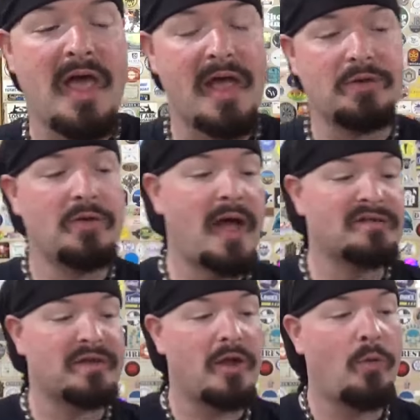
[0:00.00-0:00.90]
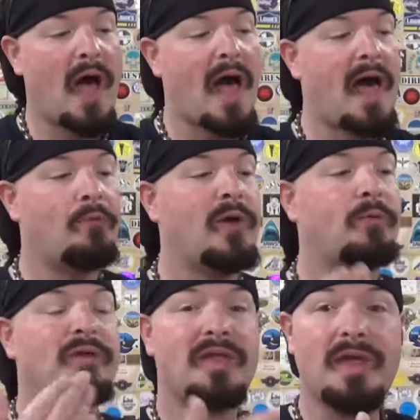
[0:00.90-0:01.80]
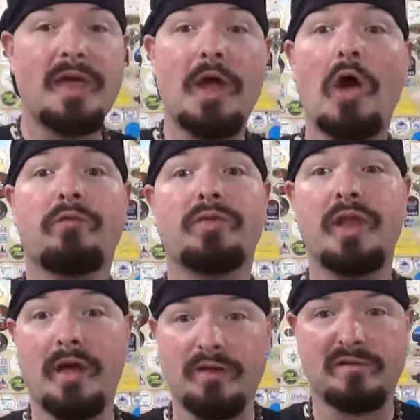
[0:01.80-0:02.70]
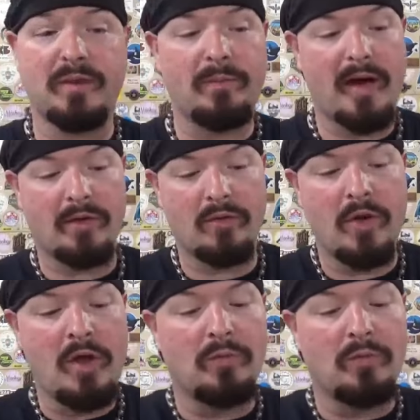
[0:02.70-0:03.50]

And you guys know why I went with it over the Huntsman model